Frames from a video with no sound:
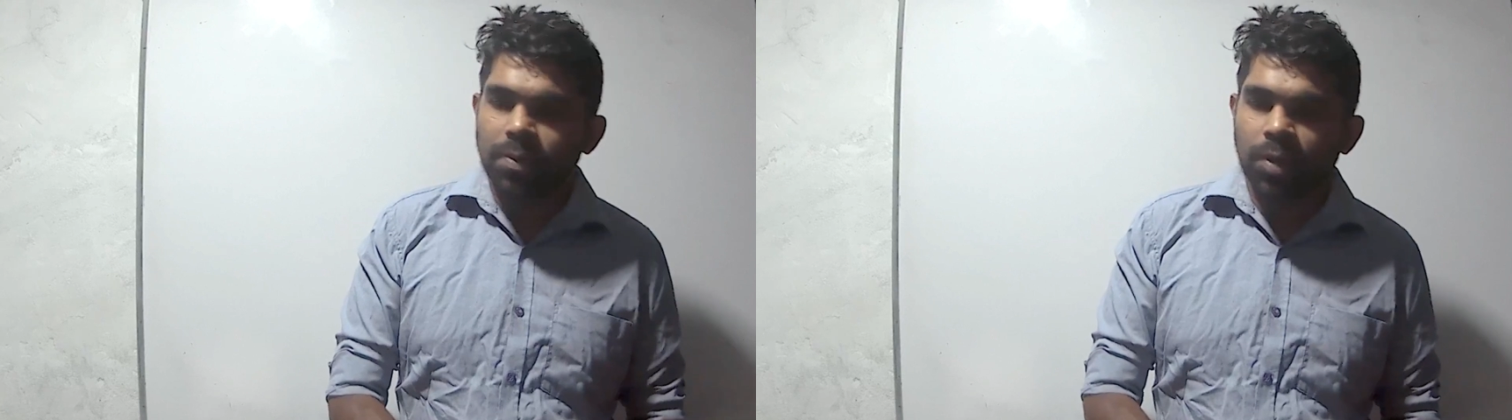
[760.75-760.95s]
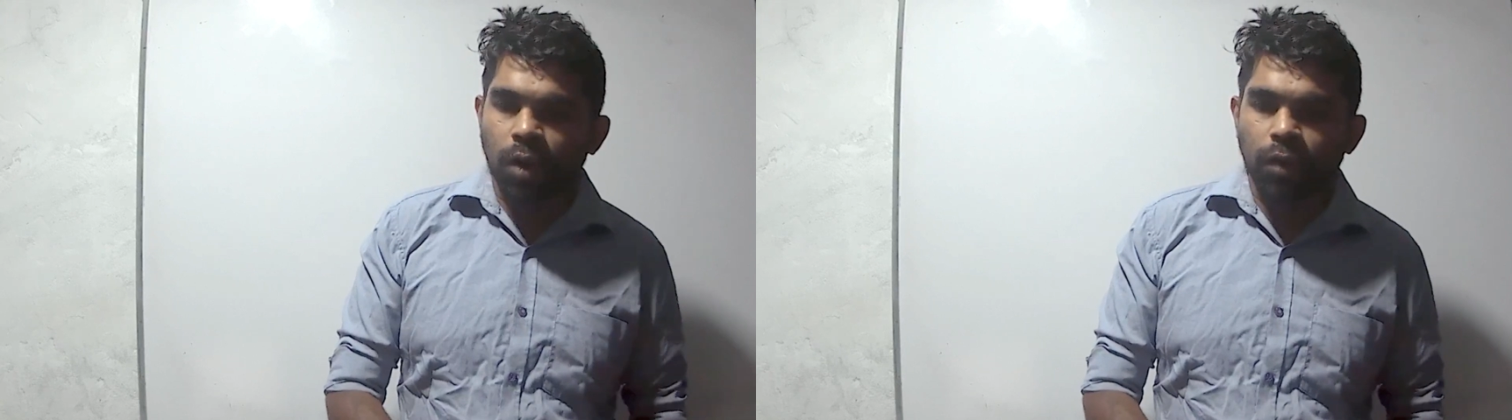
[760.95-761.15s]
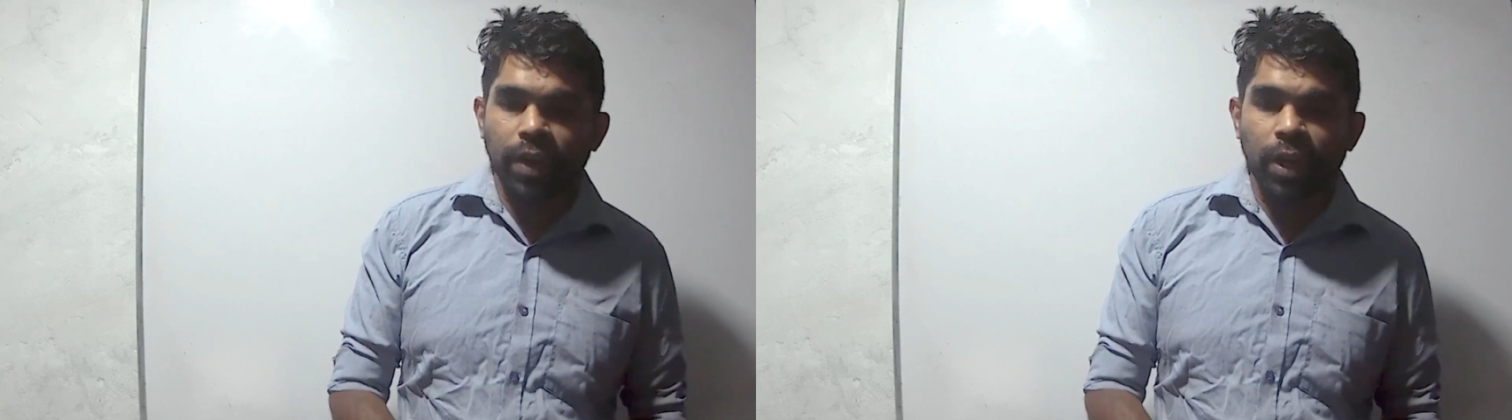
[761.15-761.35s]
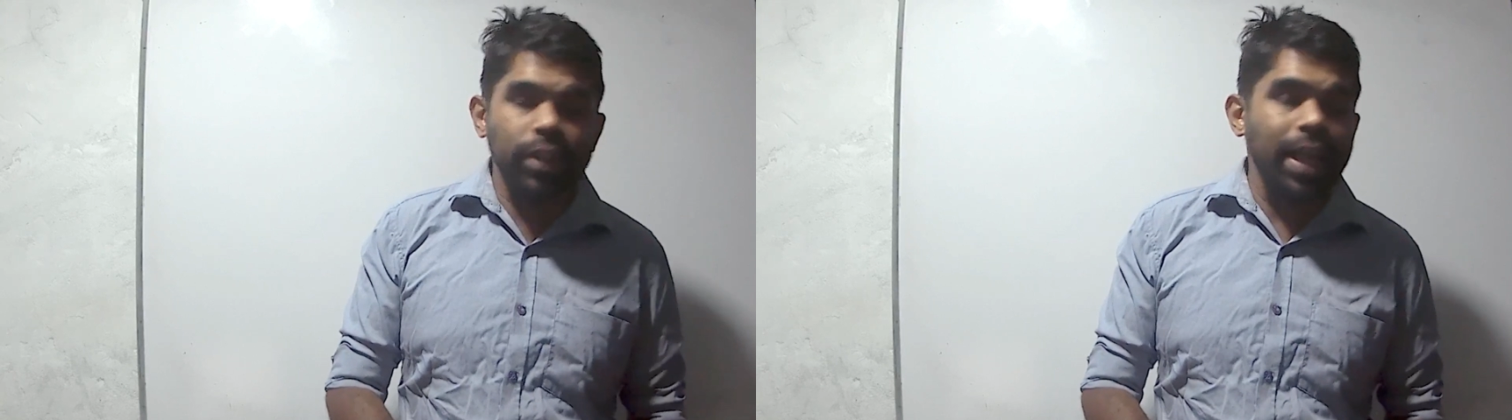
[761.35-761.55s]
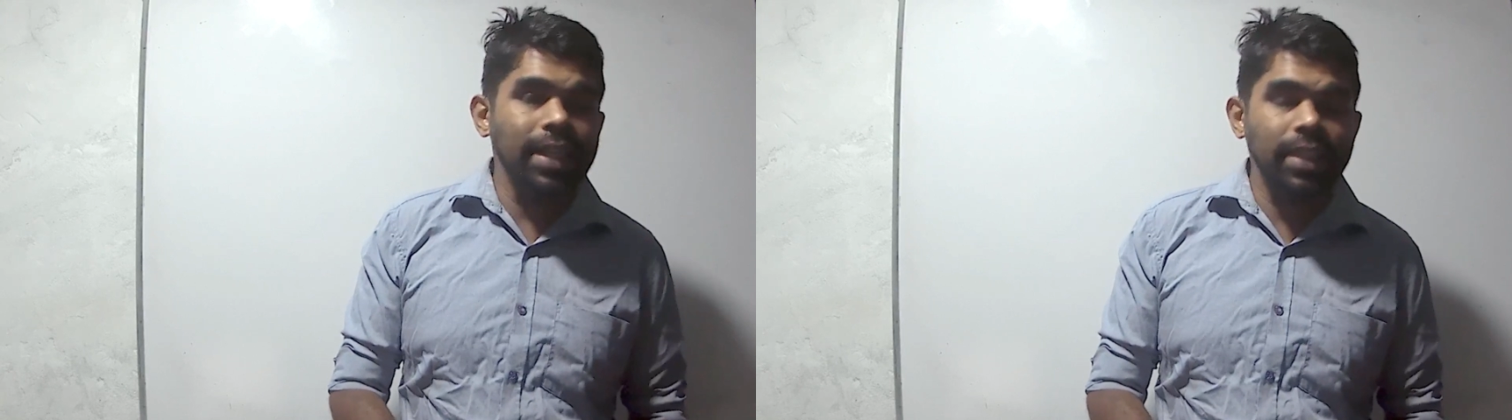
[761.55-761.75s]
Now we know
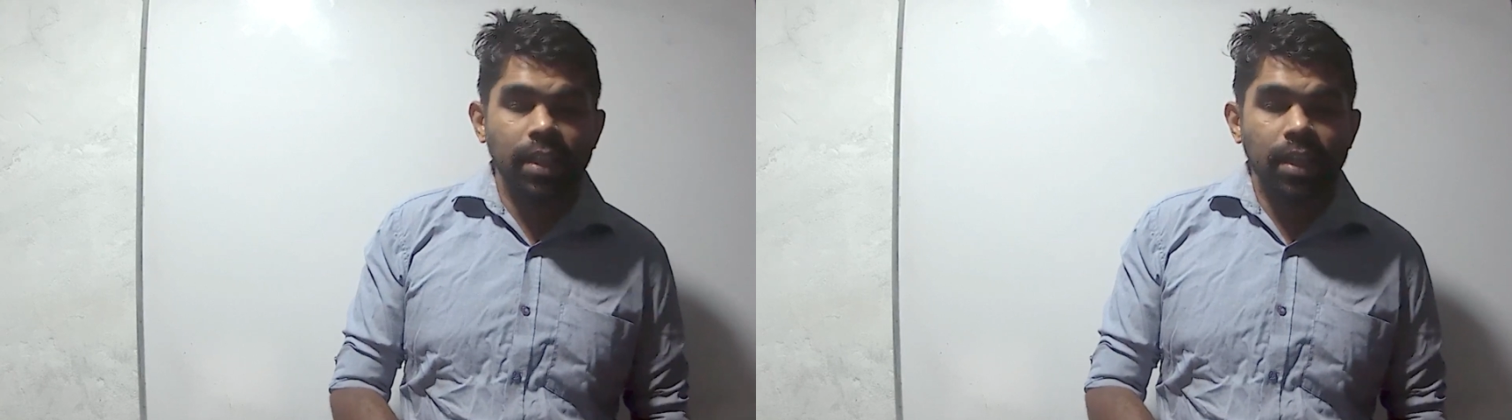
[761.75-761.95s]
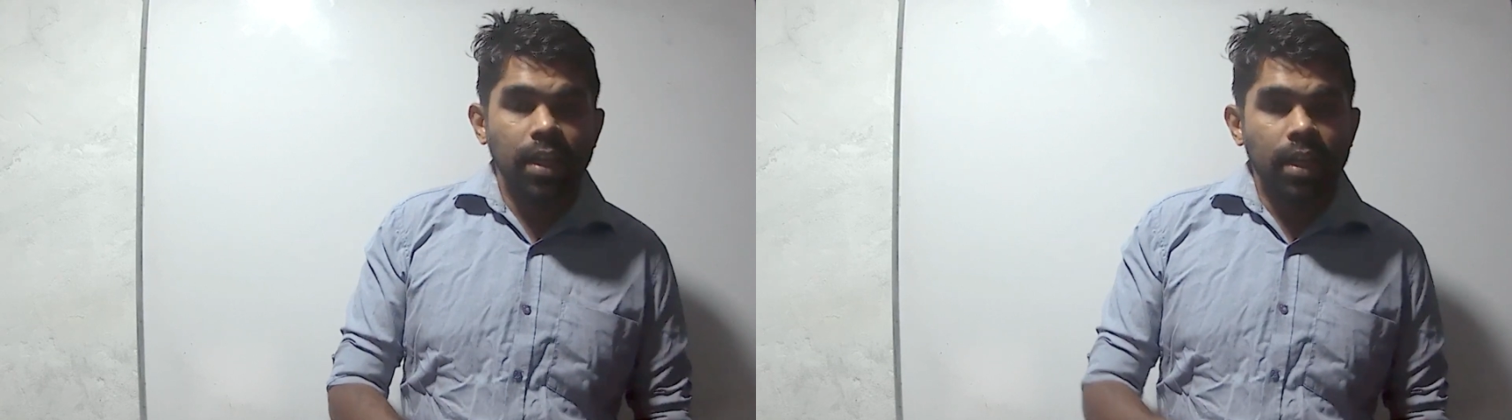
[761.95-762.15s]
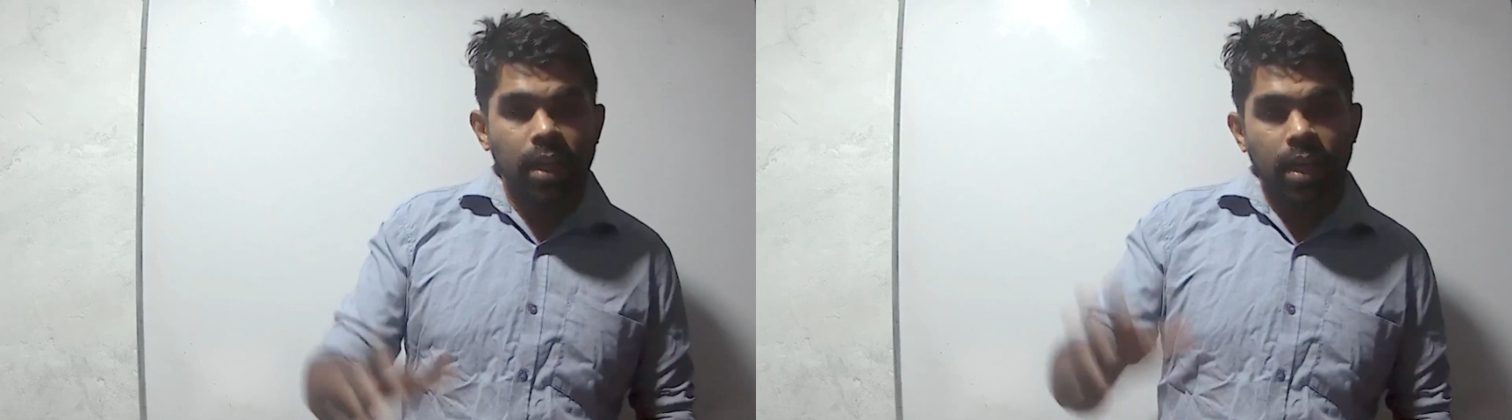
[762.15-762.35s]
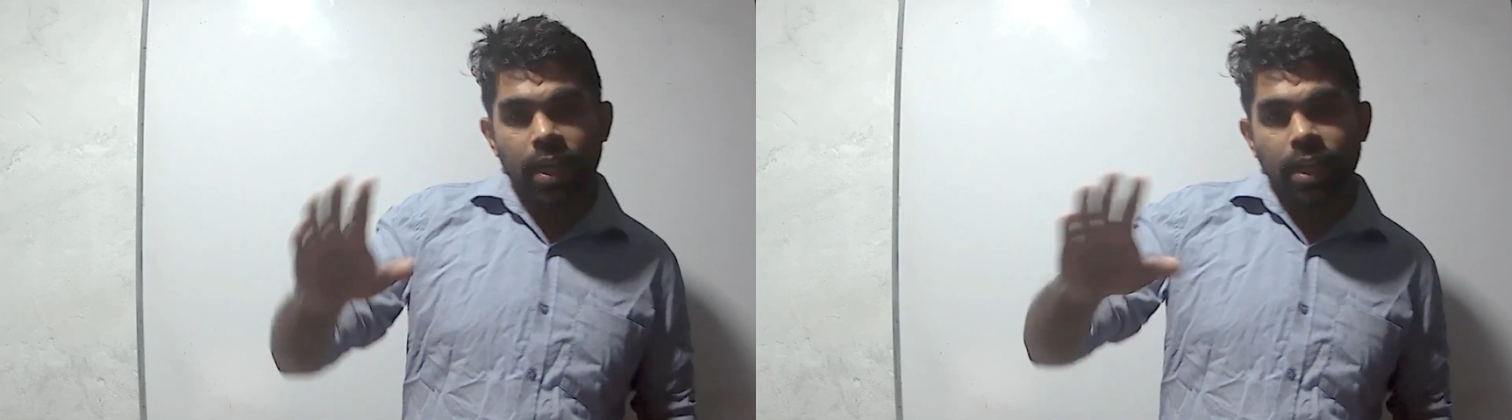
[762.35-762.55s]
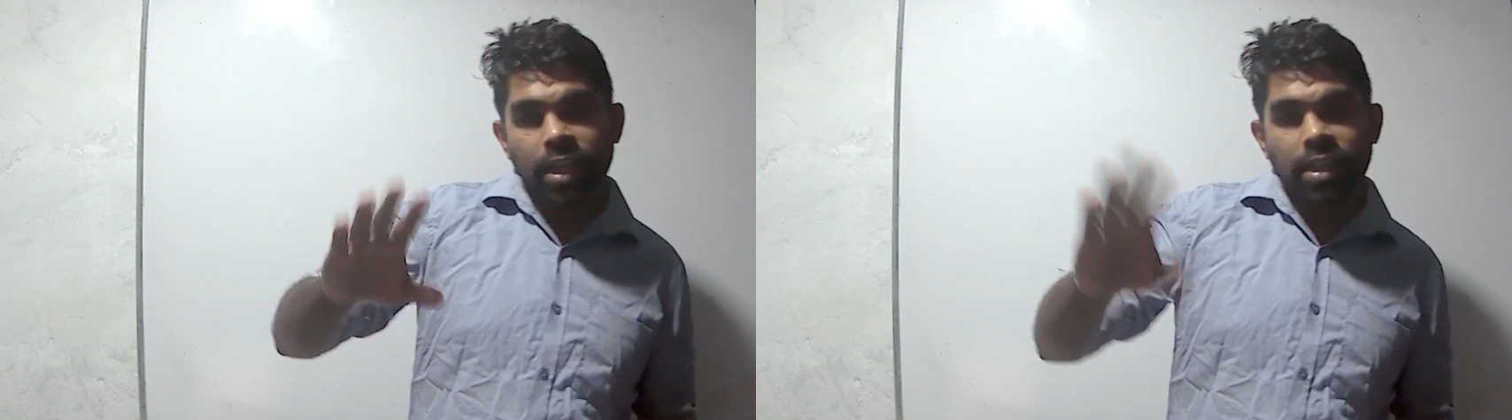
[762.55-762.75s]
that
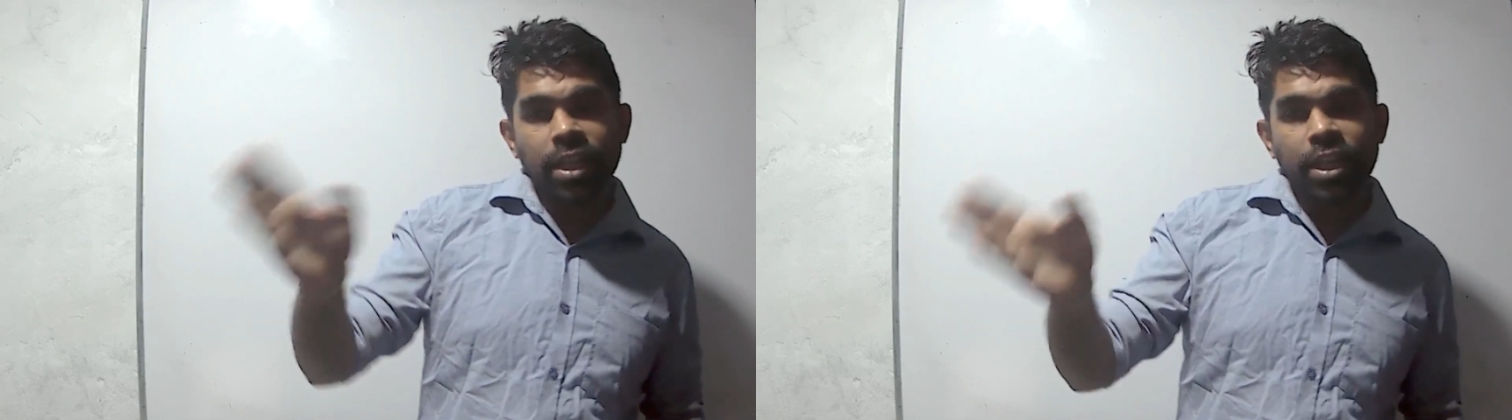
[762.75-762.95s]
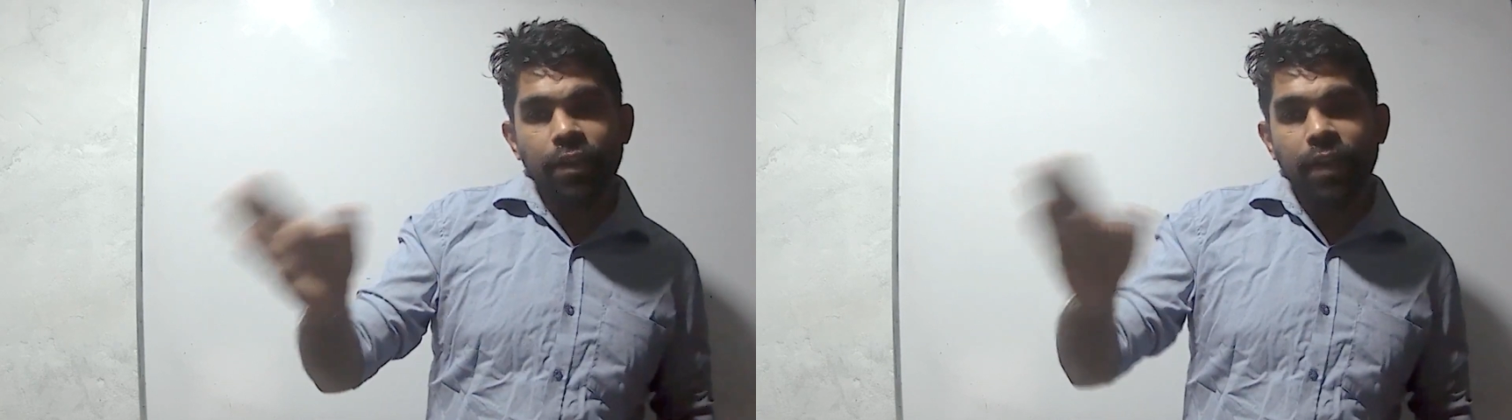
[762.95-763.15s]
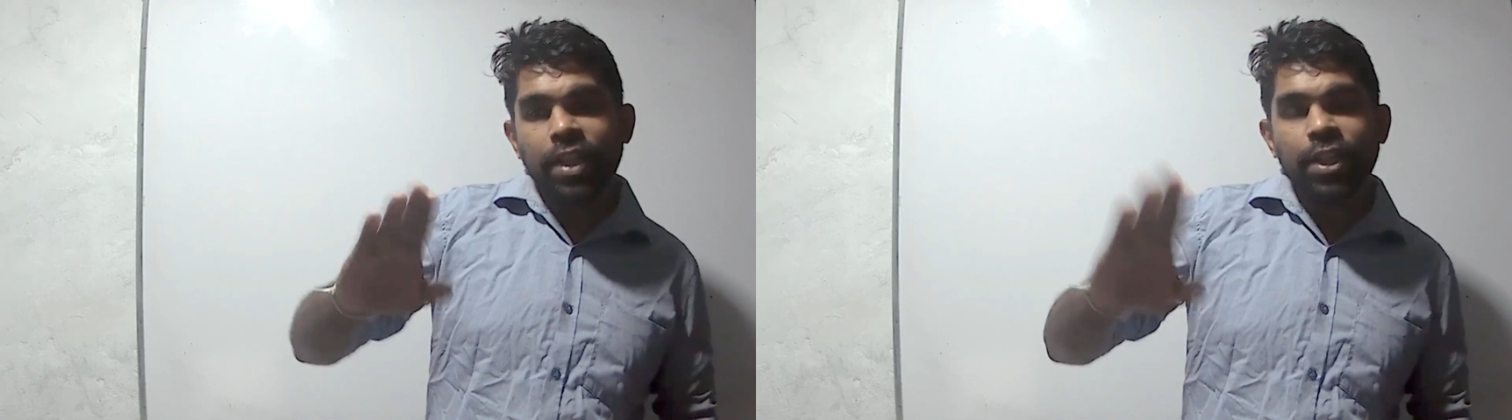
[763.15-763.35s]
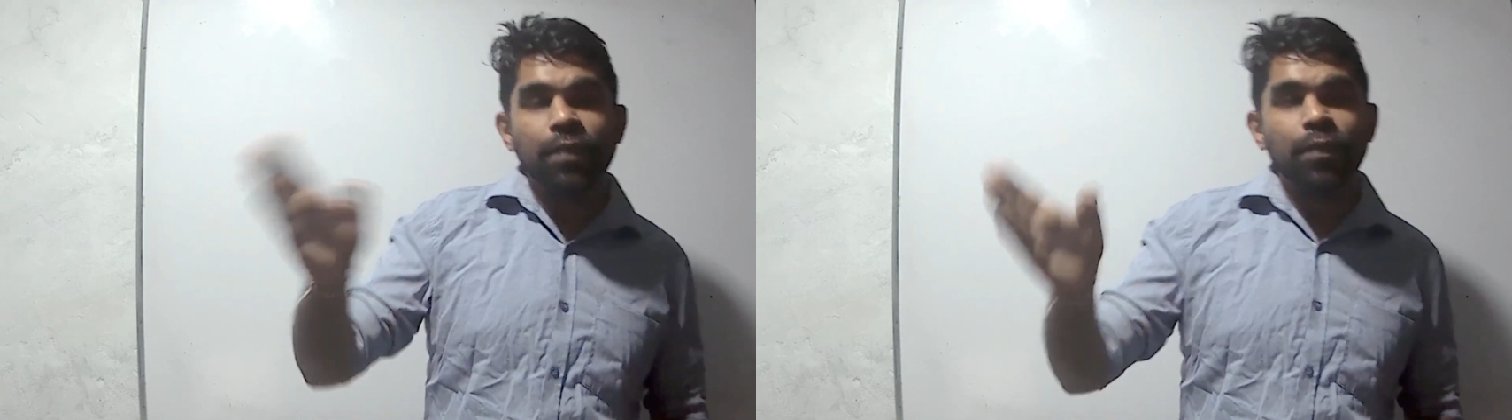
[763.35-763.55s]
it is the deviation